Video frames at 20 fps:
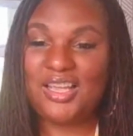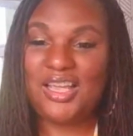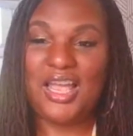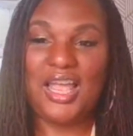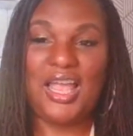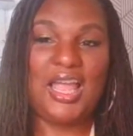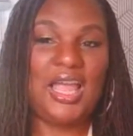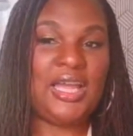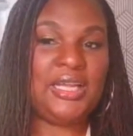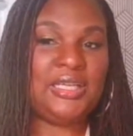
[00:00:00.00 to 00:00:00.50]

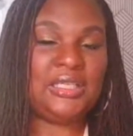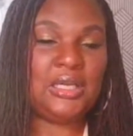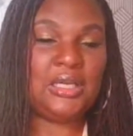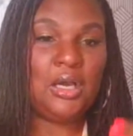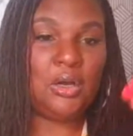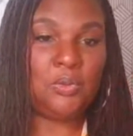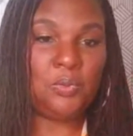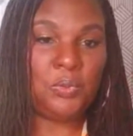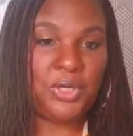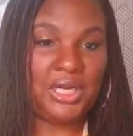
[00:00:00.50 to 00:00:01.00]
And
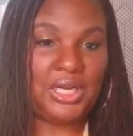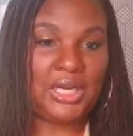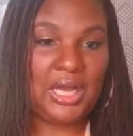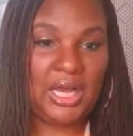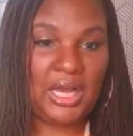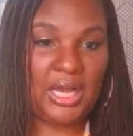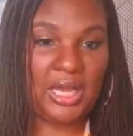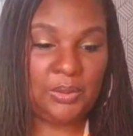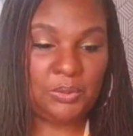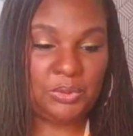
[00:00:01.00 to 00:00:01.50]
when
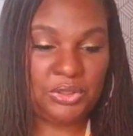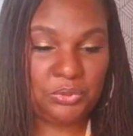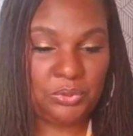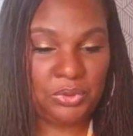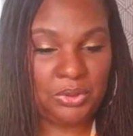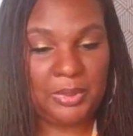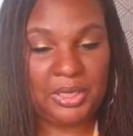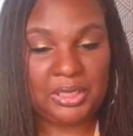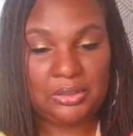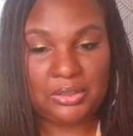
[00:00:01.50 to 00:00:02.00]
I was doing
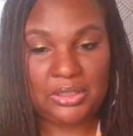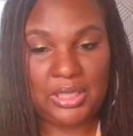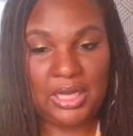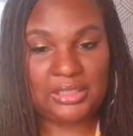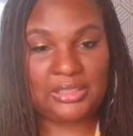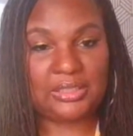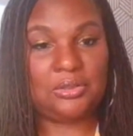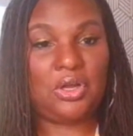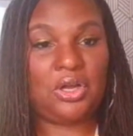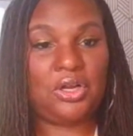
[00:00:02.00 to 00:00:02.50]
microlocs,
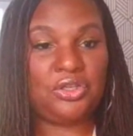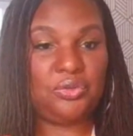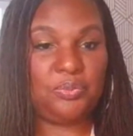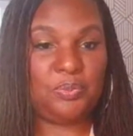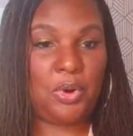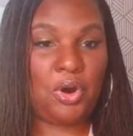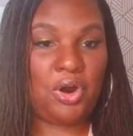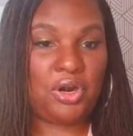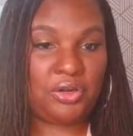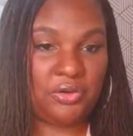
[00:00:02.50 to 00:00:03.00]
a large
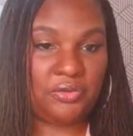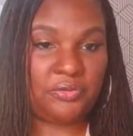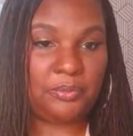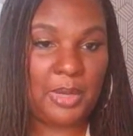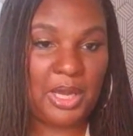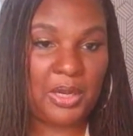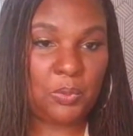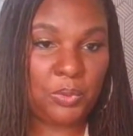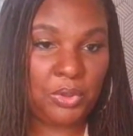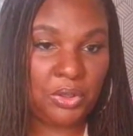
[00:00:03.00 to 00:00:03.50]
part of
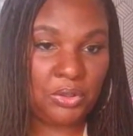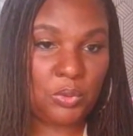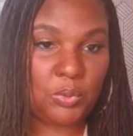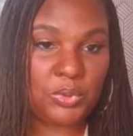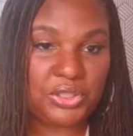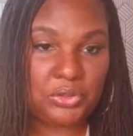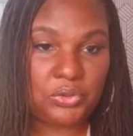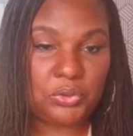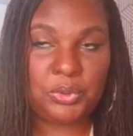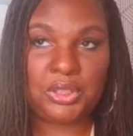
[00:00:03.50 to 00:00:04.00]
my work was
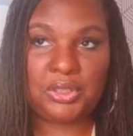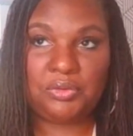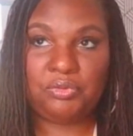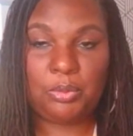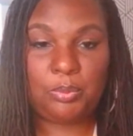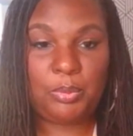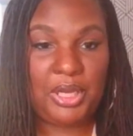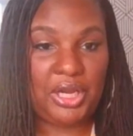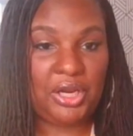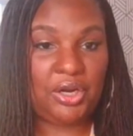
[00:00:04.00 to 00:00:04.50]
doing
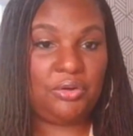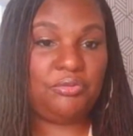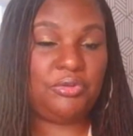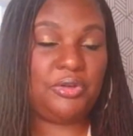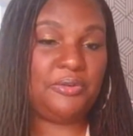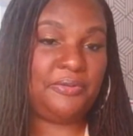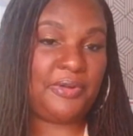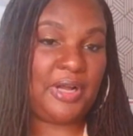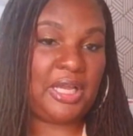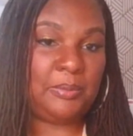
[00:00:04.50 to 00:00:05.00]
repair and
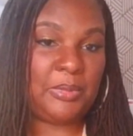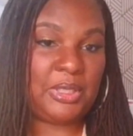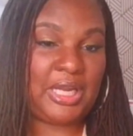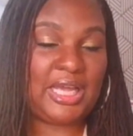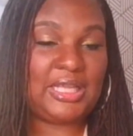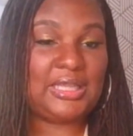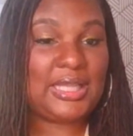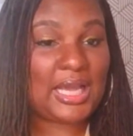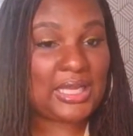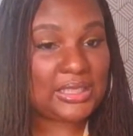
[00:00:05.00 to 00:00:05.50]
refinement
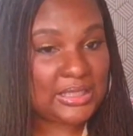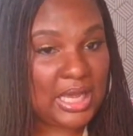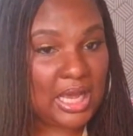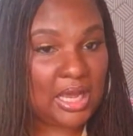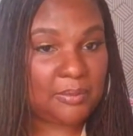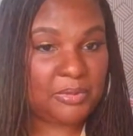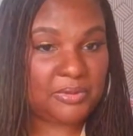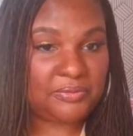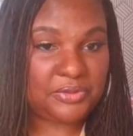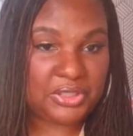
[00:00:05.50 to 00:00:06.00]
at that
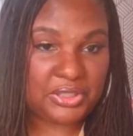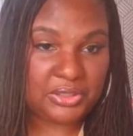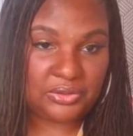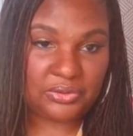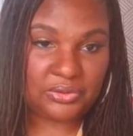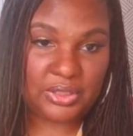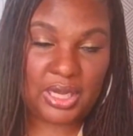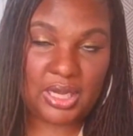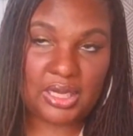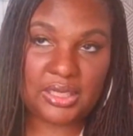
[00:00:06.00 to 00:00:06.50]
time of sister
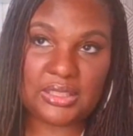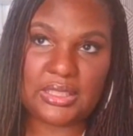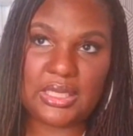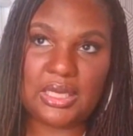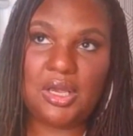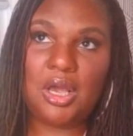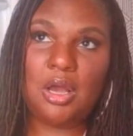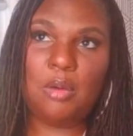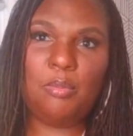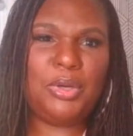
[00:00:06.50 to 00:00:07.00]
locks,
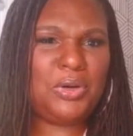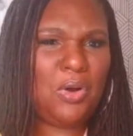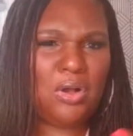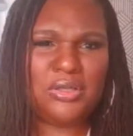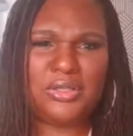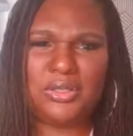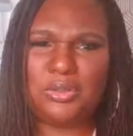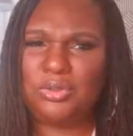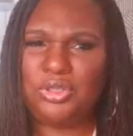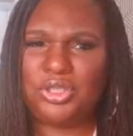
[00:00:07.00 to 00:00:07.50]
but
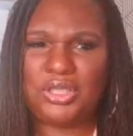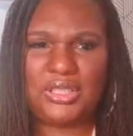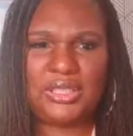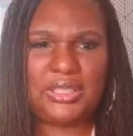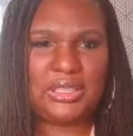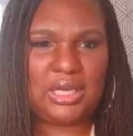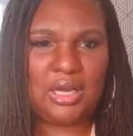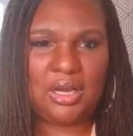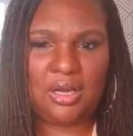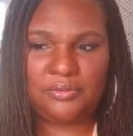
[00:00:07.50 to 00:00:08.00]
also just
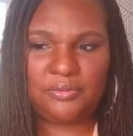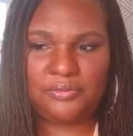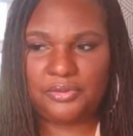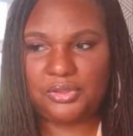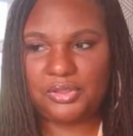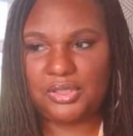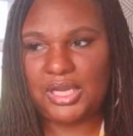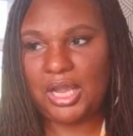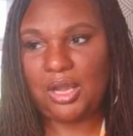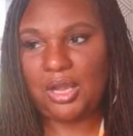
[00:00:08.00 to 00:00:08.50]
of
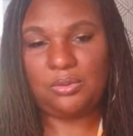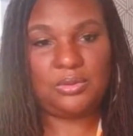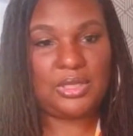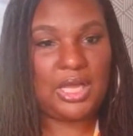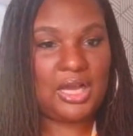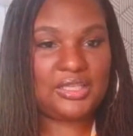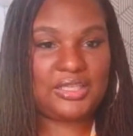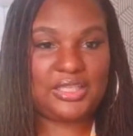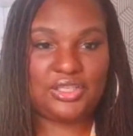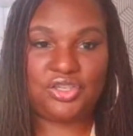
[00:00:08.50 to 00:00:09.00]
now
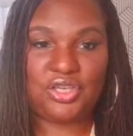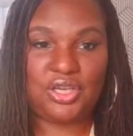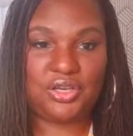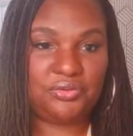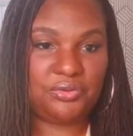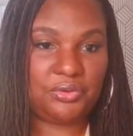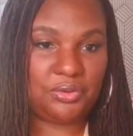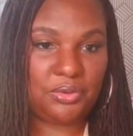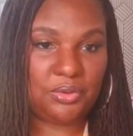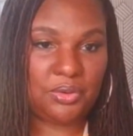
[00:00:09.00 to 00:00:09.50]
locks in
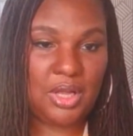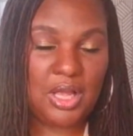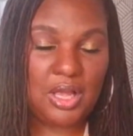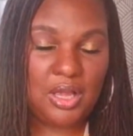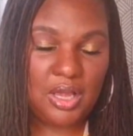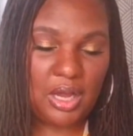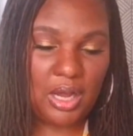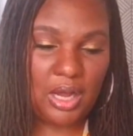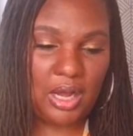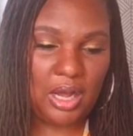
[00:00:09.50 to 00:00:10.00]
general,
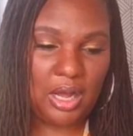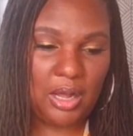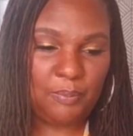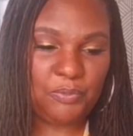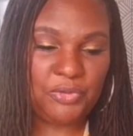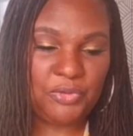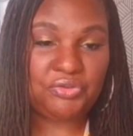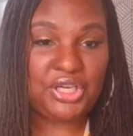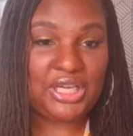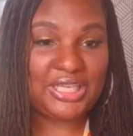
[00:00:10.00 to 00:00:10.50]

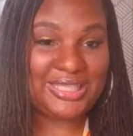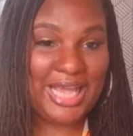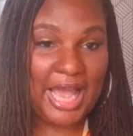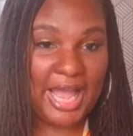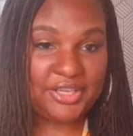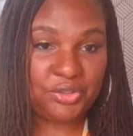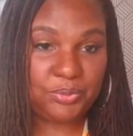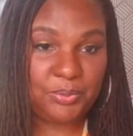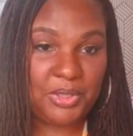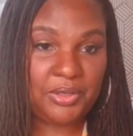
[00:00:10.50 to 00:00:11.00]

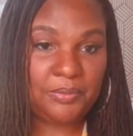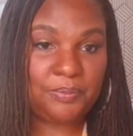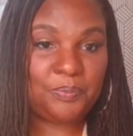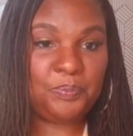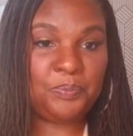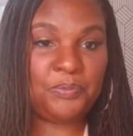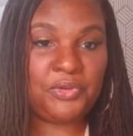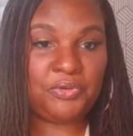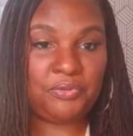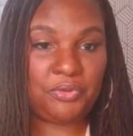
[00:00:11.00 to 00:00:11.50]
reattachment,
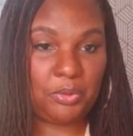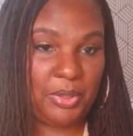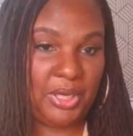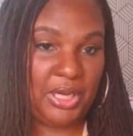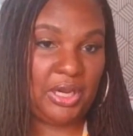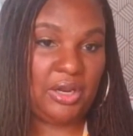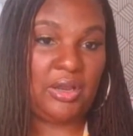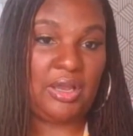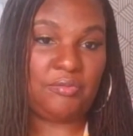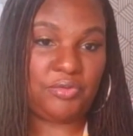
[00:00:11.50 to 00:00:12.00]

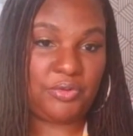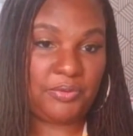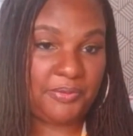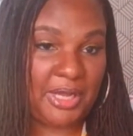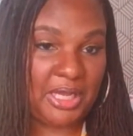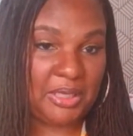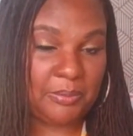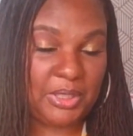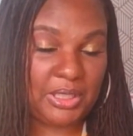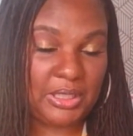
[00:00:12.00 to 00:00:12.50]
repair, and
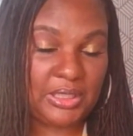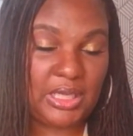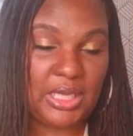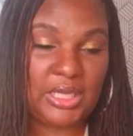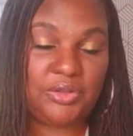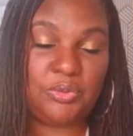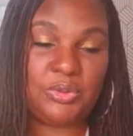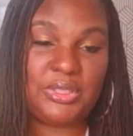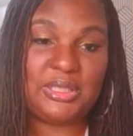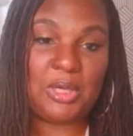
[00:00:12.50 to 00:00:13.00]
refinement. And
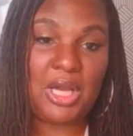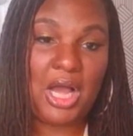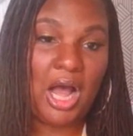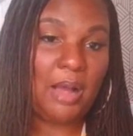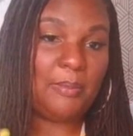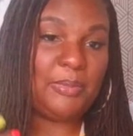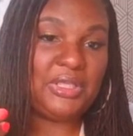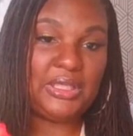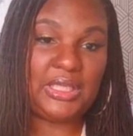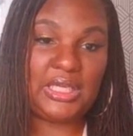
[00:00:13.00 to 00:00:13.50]
there were some
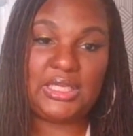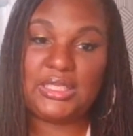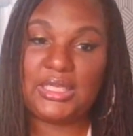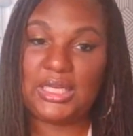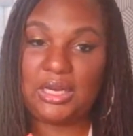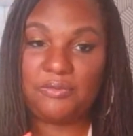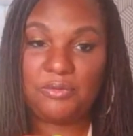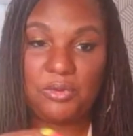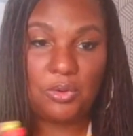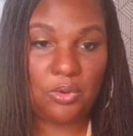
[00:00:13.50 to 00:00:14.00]
common things
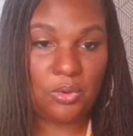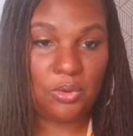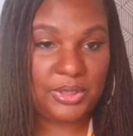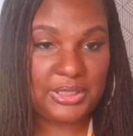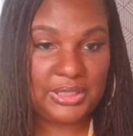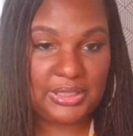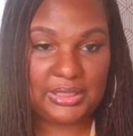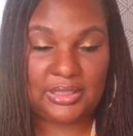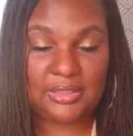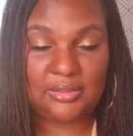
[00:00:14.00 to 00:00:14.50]
that I've
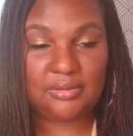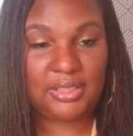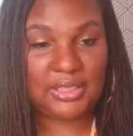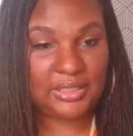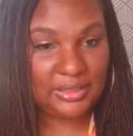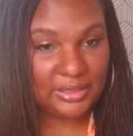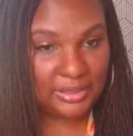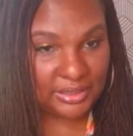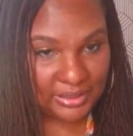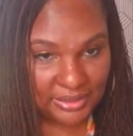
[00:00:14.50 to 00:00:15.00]
always
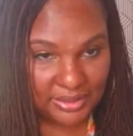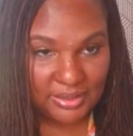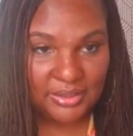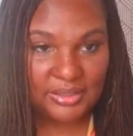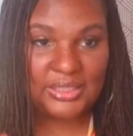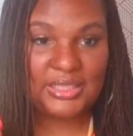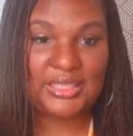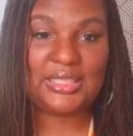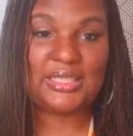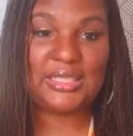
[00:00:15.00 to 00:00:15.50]

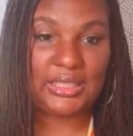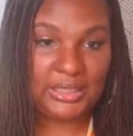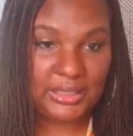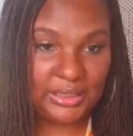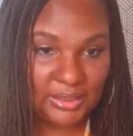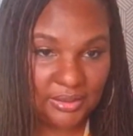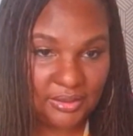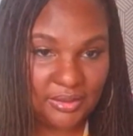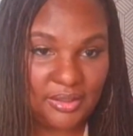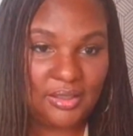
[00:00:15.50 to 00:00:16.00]
consistently
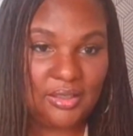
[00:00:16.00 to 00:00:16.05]
seen.